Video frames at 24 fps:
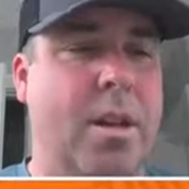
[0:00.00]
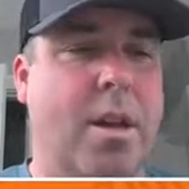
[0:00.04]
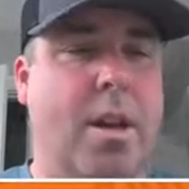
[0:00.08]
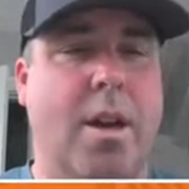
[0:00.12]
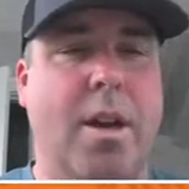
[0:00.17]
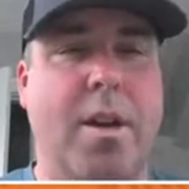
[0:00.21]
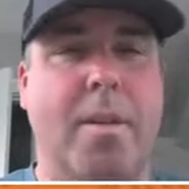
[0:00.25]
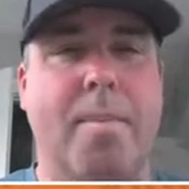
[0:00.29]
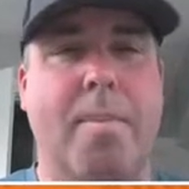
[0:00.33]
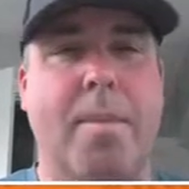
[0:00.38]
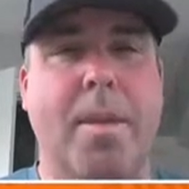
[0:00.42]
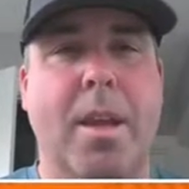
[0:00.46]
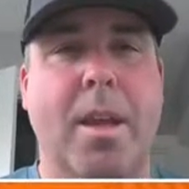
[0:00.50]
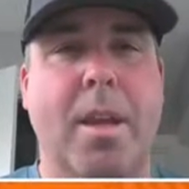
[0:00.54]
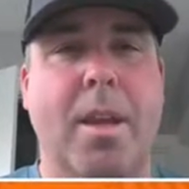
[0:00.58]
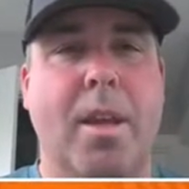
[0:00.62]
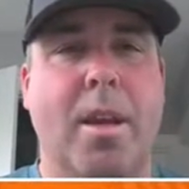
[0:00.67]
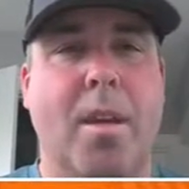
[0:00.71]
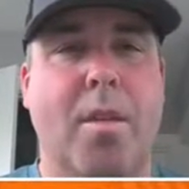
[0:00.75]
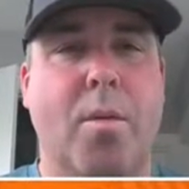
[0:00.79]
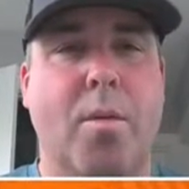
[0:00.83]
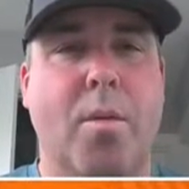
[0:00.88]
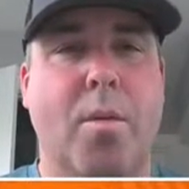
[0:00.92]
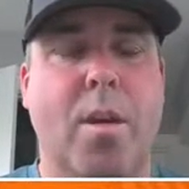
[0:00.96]
Um,
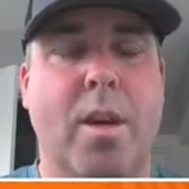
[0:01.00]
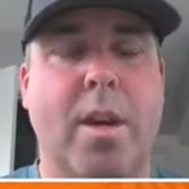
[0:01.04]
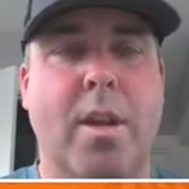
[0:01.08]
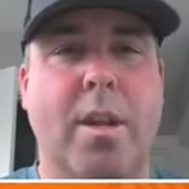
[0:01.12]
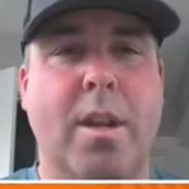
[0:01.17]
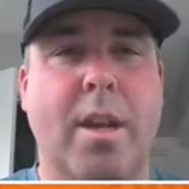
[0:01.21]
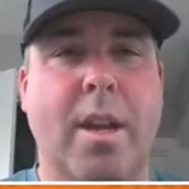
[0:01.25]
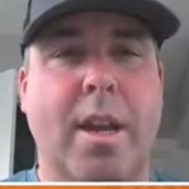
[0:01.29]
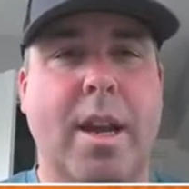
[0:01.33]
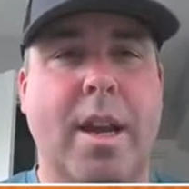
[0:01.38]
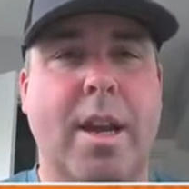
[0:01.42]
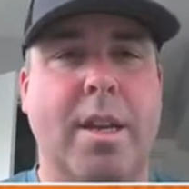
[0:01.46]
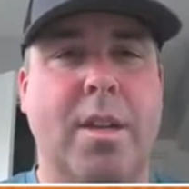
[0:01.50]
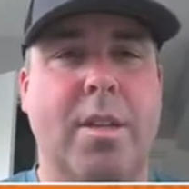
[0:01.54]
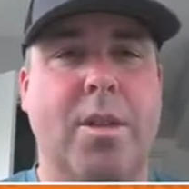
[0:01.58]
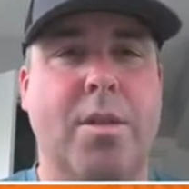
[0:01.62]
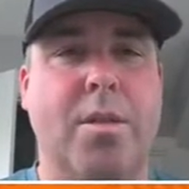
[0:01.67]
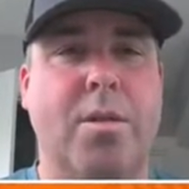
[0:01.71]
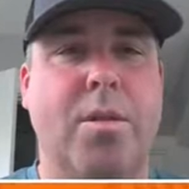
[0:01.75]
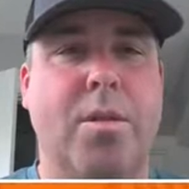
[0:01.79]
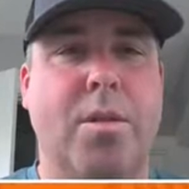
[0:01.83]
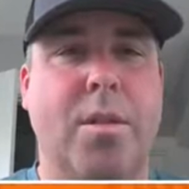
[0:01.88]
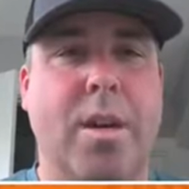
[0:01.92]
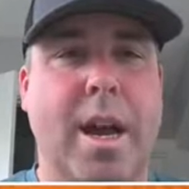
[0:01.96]
one thing I
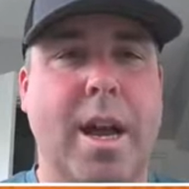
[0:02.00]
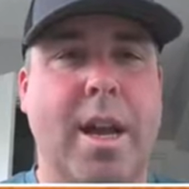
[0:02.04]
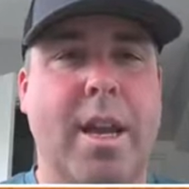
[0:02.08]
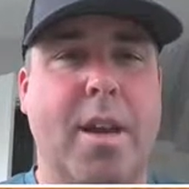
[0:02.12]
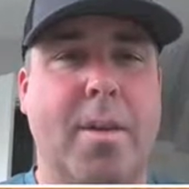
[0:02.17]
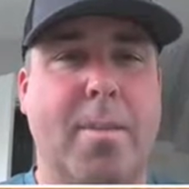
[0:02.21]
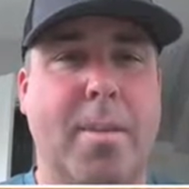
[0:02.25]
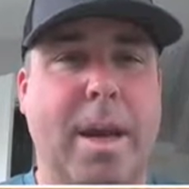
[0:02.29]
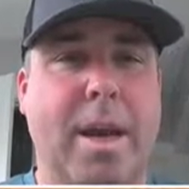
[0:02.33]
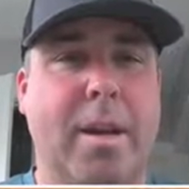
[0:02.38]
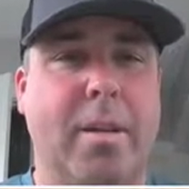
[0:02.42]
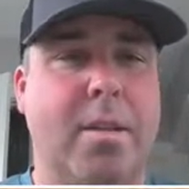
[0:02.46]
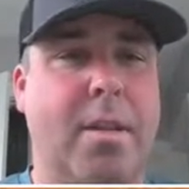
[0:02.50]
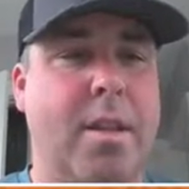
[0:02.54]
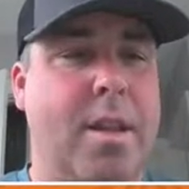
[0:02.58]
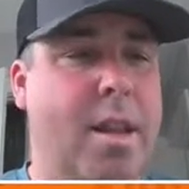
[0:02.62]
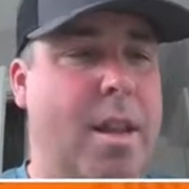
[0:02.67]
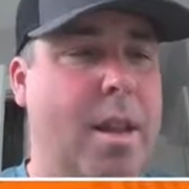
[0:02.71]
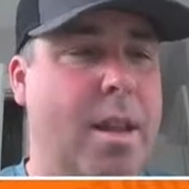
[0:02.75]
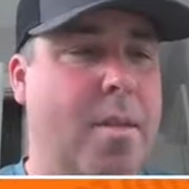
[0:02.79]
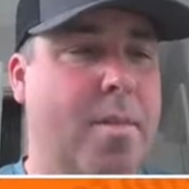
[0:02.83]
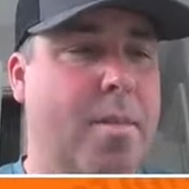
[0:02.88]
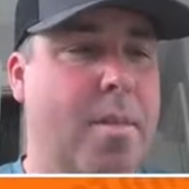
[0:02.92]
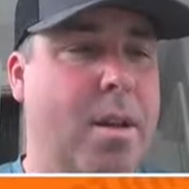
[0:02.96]
do like about
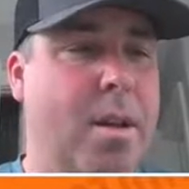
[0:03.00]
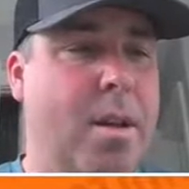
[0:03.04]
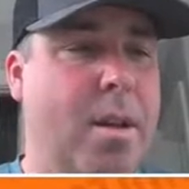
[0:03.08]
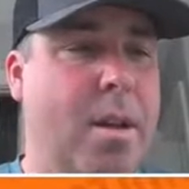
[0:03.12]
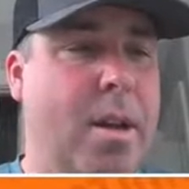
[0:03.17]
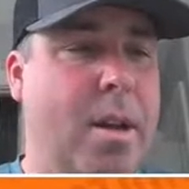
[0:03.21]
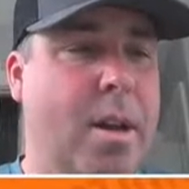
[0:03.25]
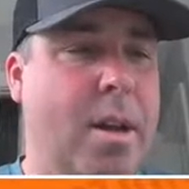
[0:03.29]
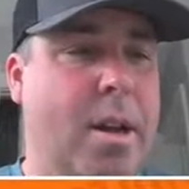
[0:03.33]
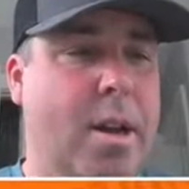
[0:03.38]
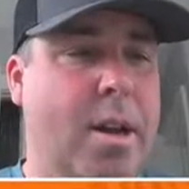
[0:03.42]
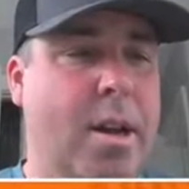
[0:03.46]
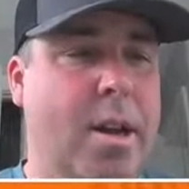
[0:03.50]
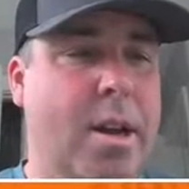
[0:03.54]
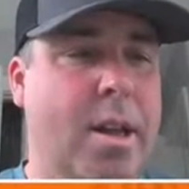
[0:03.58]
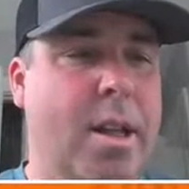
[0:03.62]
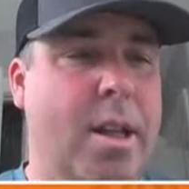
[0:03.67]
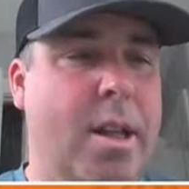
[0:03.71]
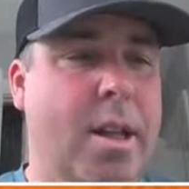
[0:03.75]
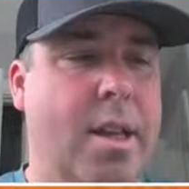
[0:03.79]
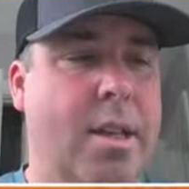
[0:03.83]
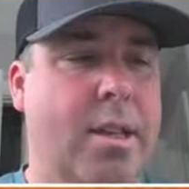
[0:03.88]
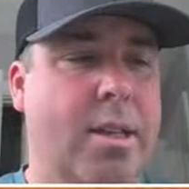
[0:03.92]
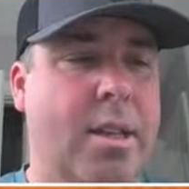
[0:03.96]
them uh,
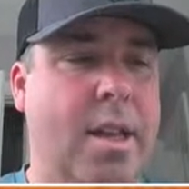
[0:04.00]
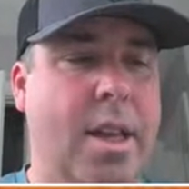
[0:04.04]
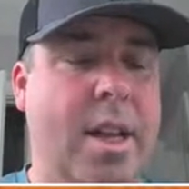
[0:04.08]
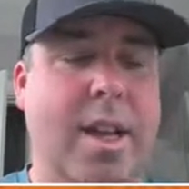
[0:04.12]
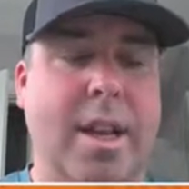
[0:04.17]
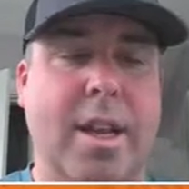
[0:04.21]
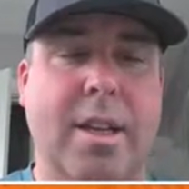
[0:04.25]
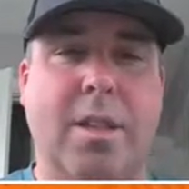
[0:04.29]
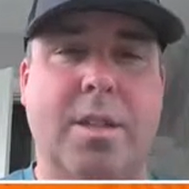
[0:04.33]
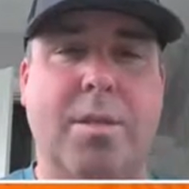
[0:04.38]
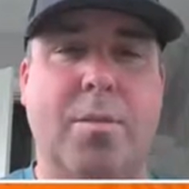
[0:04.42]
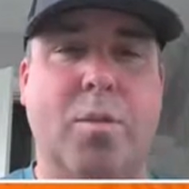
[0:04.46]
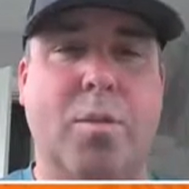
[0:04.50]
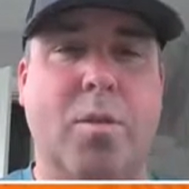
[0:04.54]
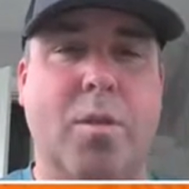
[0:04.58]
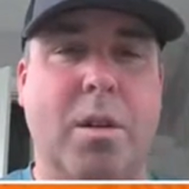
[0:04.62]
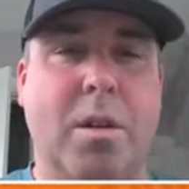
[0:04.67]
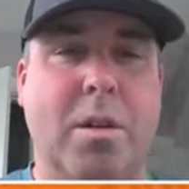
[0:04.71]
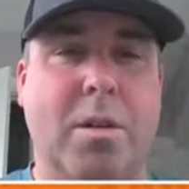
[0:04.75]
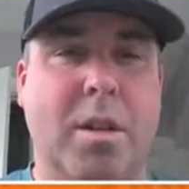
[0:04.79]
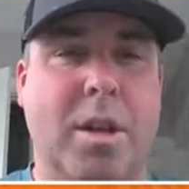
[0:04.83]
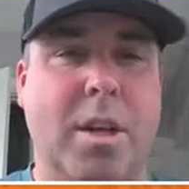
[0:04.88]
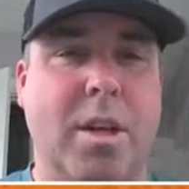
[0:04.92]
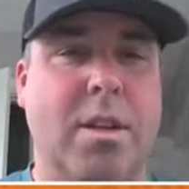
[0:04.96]
is they got some
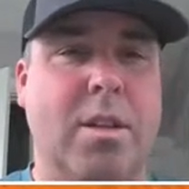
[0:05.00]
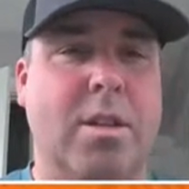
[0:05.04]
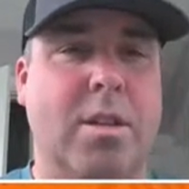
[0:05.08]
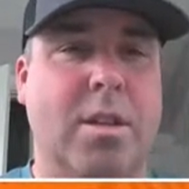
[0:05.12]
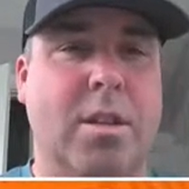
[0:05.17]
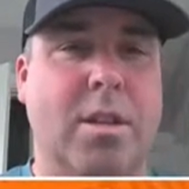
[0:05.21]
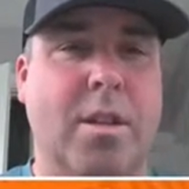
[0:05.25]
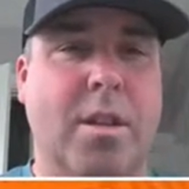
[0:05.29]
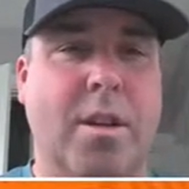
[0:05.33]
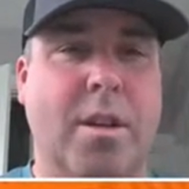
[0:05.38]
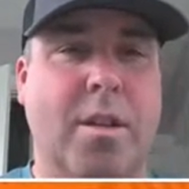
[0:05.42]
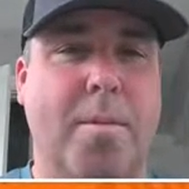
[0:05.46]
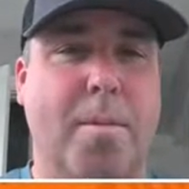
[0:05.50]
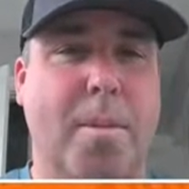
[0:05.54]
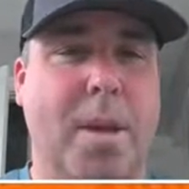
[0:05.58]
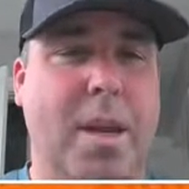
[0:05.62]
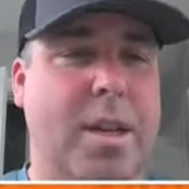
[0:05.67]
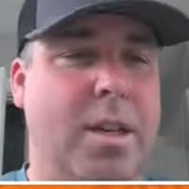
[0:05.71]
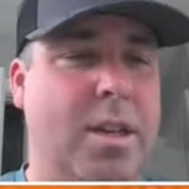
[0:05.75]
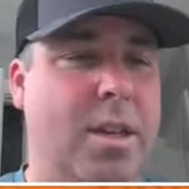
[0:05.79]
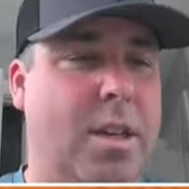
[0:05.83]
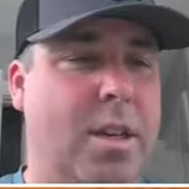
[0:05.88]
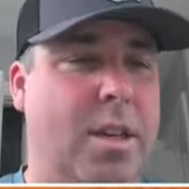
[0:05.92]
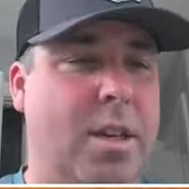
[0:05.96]
really good starting
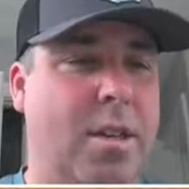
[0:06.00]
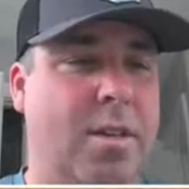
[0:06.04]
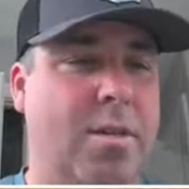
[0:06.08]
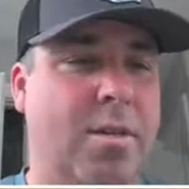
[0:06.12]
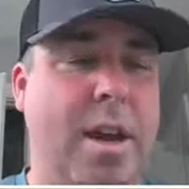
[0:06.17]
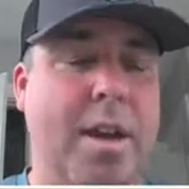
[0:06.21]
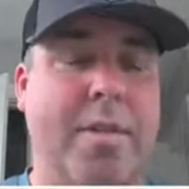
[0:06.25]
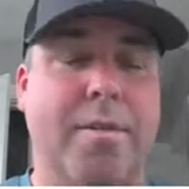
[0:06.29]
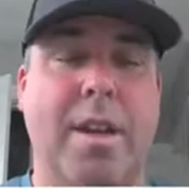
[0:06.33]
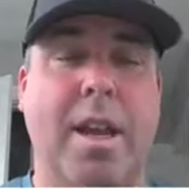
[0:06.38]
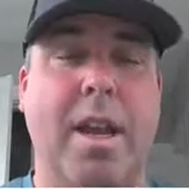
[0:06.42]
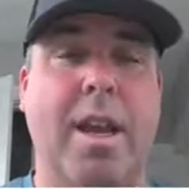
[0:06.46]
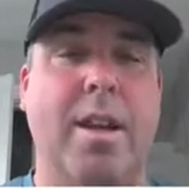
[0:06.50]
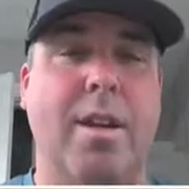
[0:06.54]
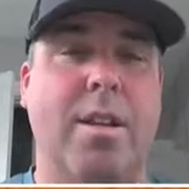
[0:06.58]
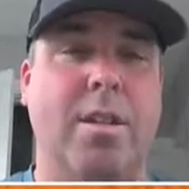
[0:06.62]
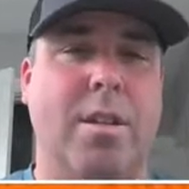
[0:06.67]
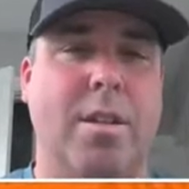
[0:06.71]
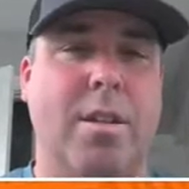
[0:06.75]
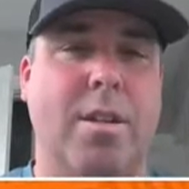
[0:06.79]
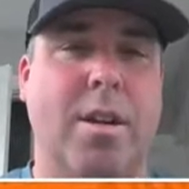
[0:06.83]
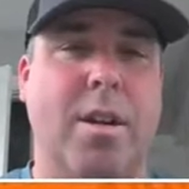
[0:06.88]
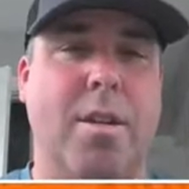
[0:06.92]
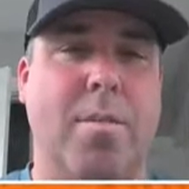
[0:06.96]
pitching, left-handed
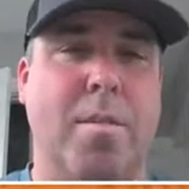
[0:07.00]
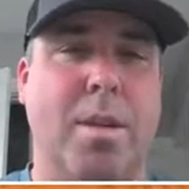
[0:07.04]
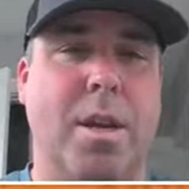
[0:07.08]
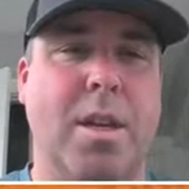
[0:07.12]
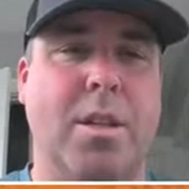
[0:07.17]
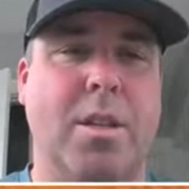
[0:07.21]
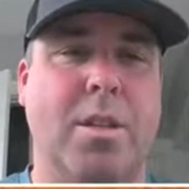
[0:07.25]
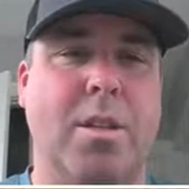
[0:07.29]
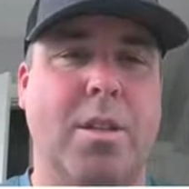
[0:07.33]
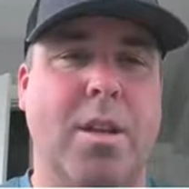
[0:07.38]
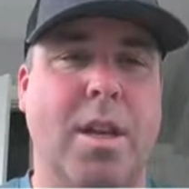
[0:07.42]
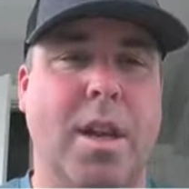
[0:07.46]
starting pitcher.